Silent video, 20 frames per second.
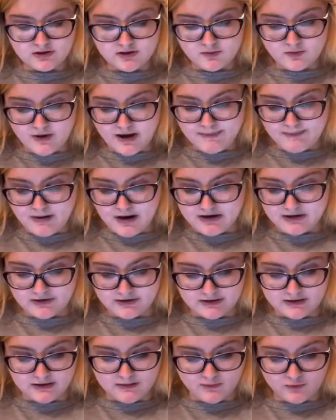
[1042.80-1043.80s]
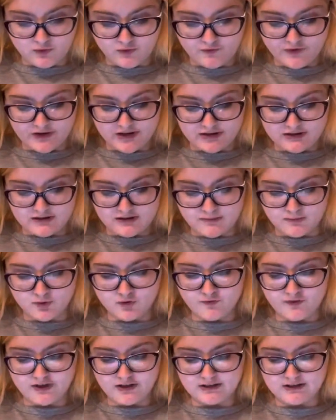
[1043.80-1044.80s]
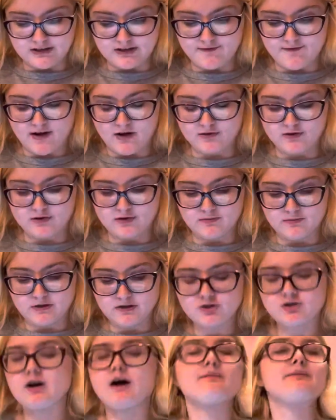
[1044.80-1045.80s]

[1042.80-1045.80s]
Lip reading: are way better than the movies. The movies leave out so much. I